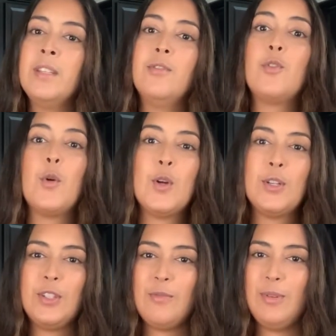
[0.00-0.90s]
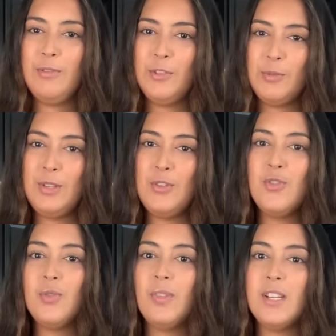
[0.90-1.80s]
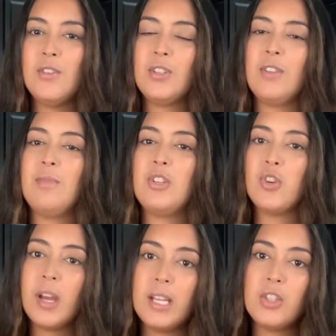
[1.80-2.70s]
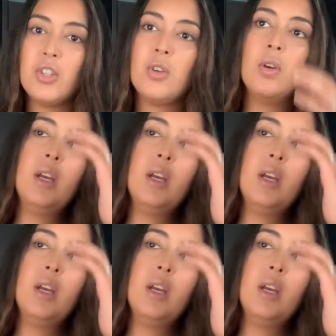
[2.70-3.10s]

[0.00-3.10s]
Of course, I've been filming YouTube videos, I've been trying to.